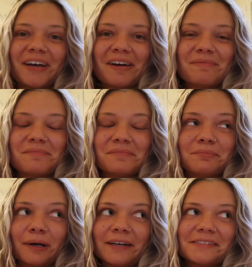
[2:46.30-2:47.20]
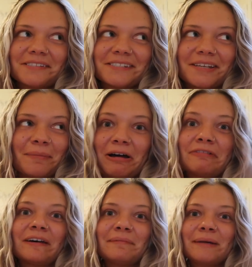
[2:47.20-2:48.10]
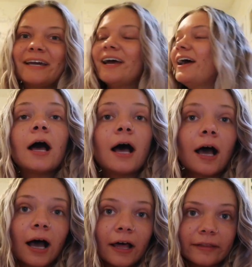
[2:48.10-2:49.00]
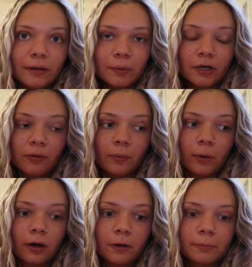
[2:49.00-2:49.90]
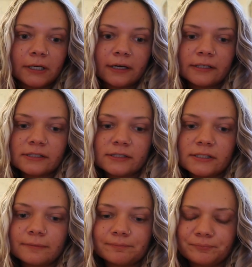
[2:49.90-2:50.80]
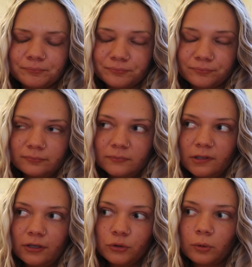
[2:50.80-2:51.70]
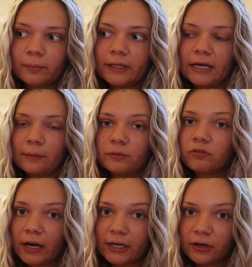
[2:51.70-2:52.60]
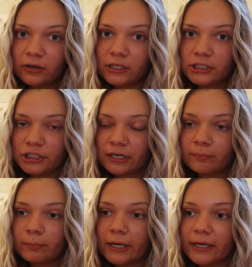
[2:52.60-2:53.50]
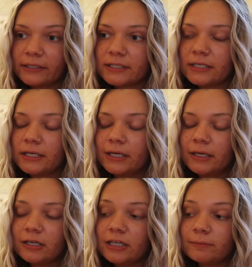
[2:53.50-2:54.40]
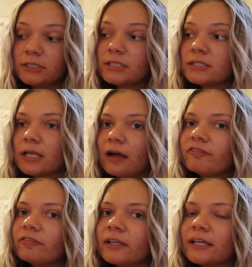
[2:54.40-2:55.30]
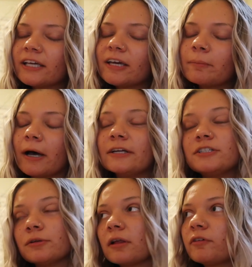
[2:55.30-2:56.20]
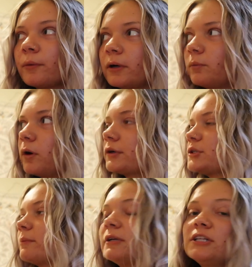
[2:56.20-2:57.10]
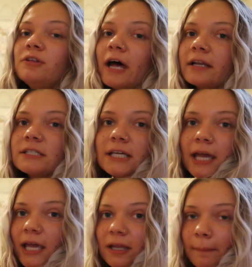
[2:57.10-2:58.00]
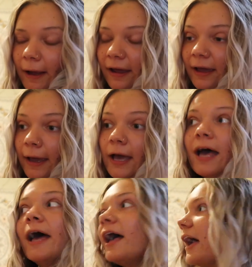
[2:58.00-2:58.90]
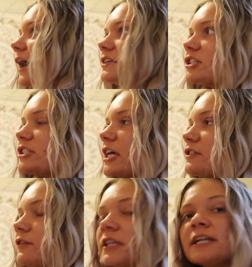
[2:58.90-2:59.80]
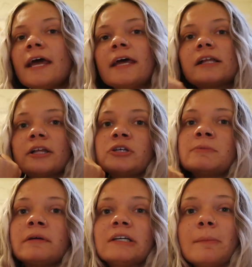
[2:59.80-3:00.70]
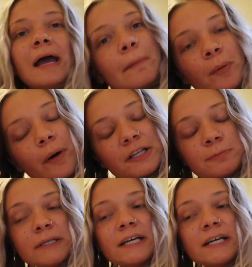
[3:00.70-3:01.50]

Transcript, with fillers: that brands somehow find me. I think I'm gonna go on a walk because normally I would run and go to the gym, but just not feeling it. But I do love going on walks. So I'm gonna do that to get in my exercise for the day, close my ring on my Apple Watch